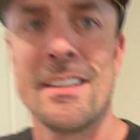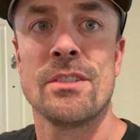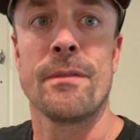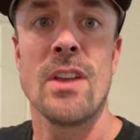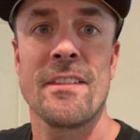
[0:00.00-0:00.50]

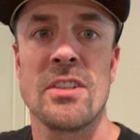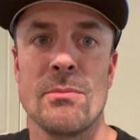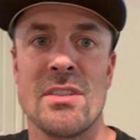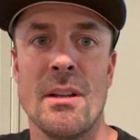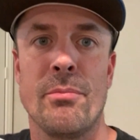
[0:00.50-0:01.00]
So if you have some
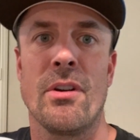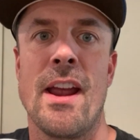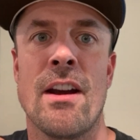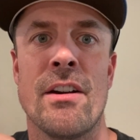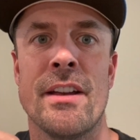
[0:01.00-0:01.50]
slippery
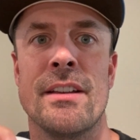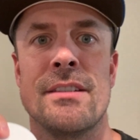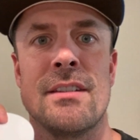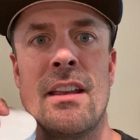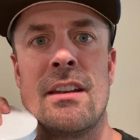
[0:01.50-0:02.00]

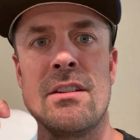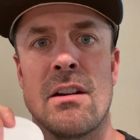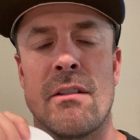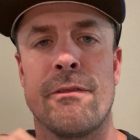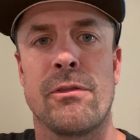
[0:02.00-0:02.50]
areas in
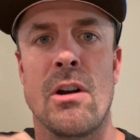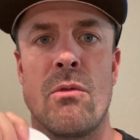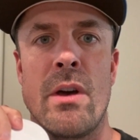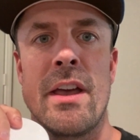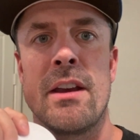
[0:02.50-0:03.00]
your front
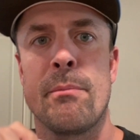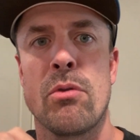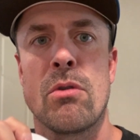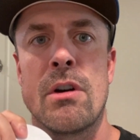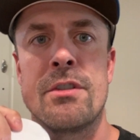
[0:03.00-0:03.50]
way, your
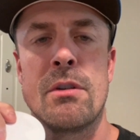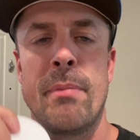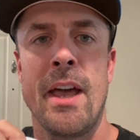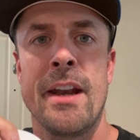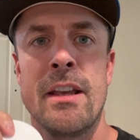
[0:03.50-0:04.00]
porch, your
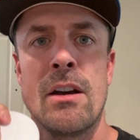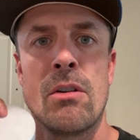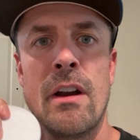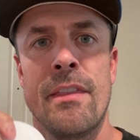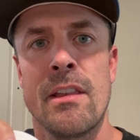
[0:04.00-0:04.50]
patio,
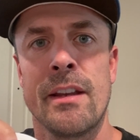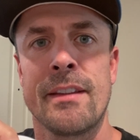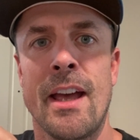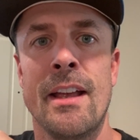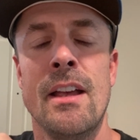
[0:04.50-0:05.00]
or anything like
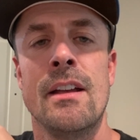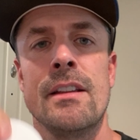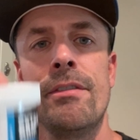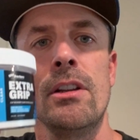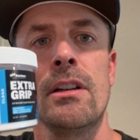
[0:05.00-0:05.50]
that,
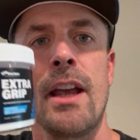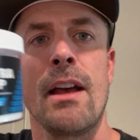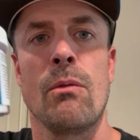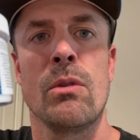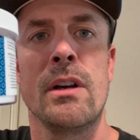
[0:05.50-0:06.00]
definitely look
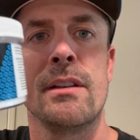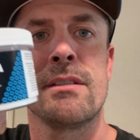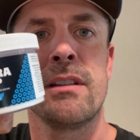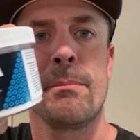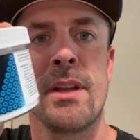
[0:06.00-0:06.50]
at what
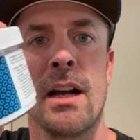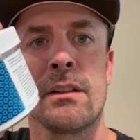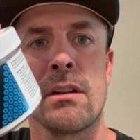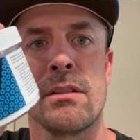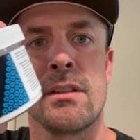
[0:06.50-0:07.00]

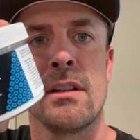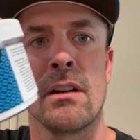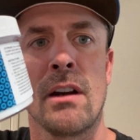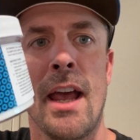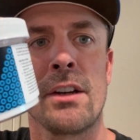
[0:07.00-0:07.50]
SlipDoctors and
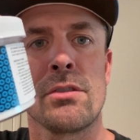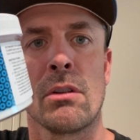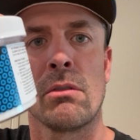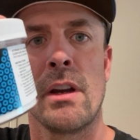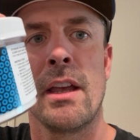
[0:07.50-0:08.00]
their extra
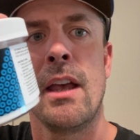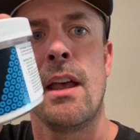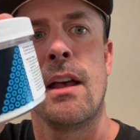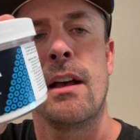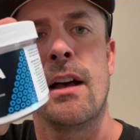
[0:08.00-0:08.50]
grit
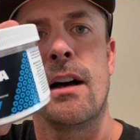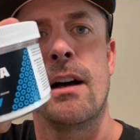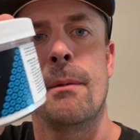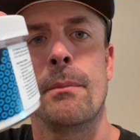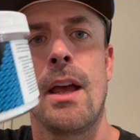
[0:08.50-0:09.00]

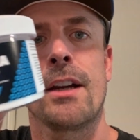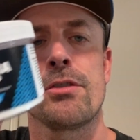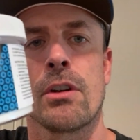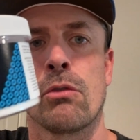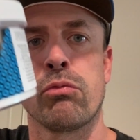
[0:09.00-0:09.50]
um,
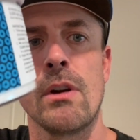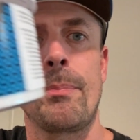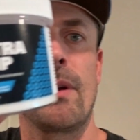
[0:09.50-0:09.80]
extra grip